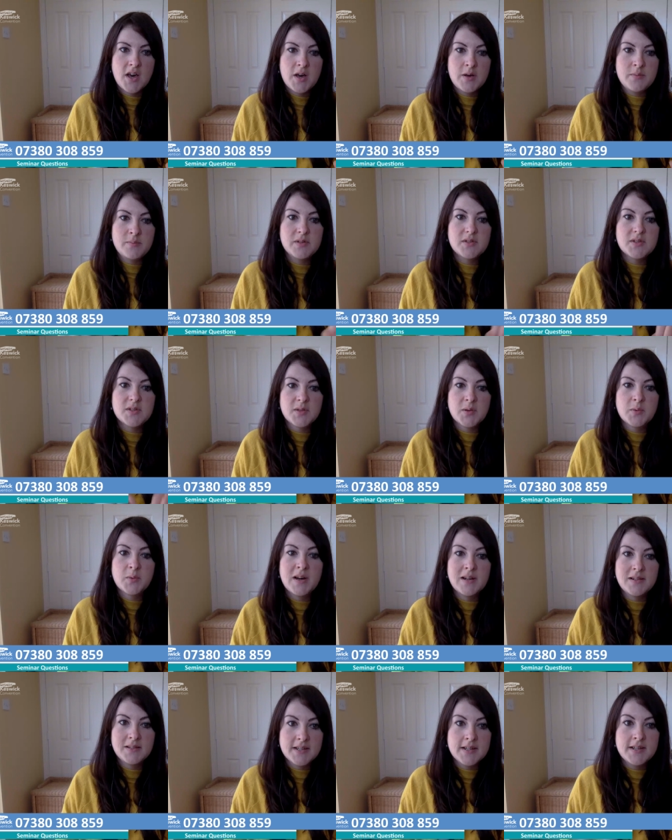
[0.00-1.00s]
um, to the
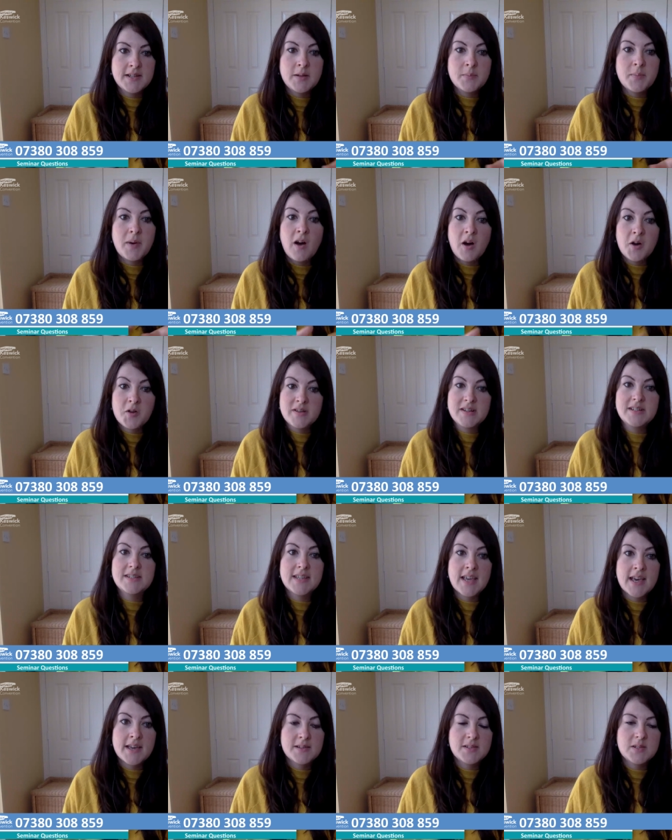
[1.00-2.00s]
world in, in partnering
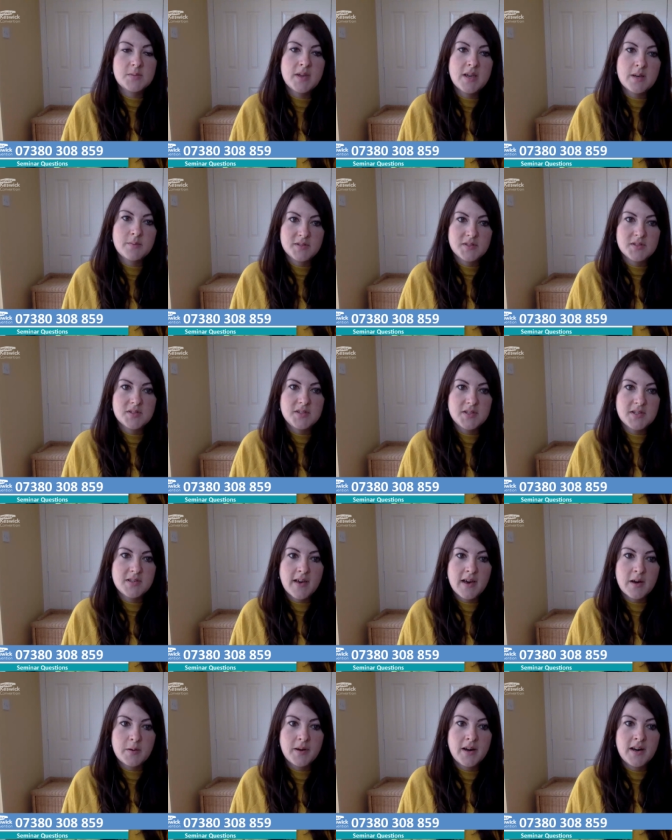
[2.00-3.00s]
together to be able to do
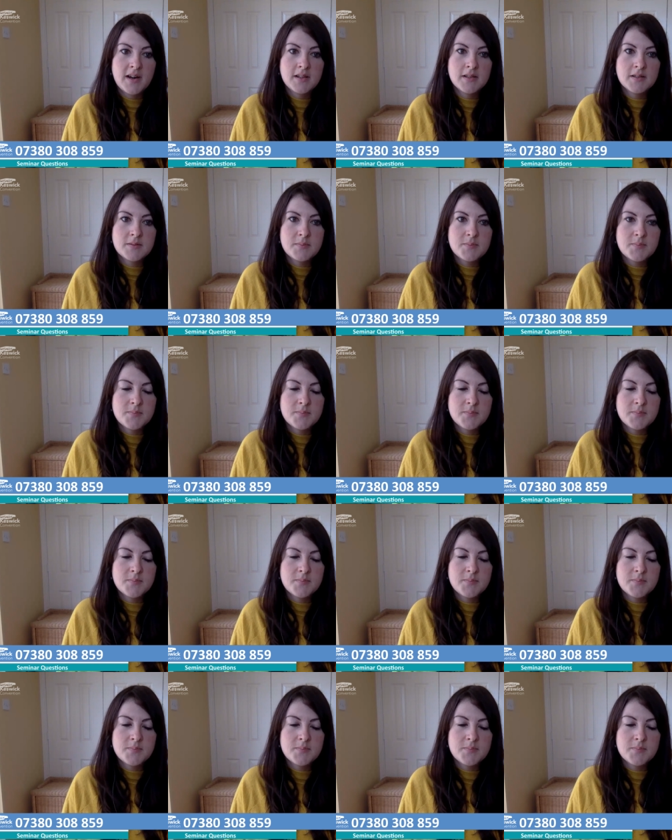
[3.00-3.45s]
that well?